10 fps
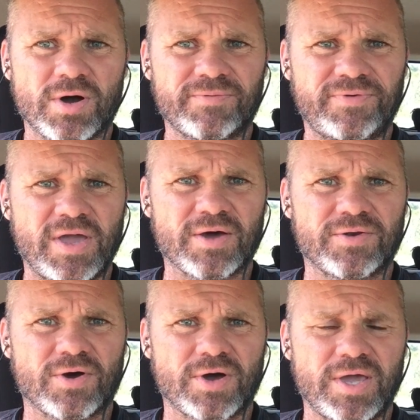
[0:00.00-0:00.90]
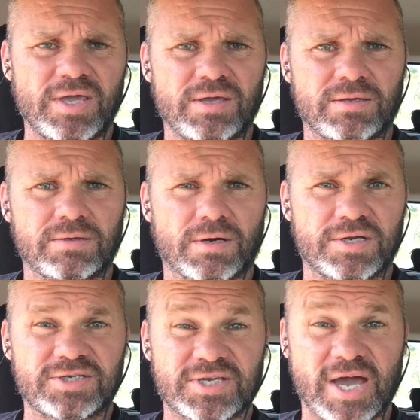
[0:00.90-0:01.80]
I found I
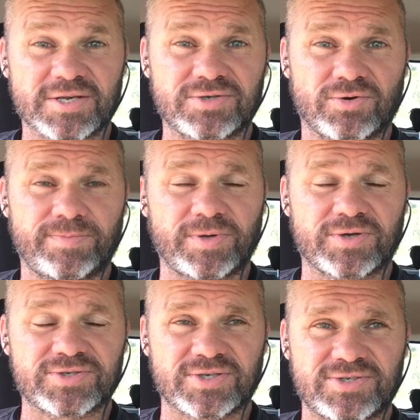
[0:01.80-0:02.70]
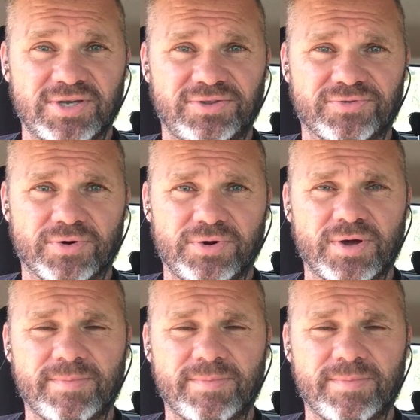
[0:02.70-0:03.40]
just can't do it because I see through it.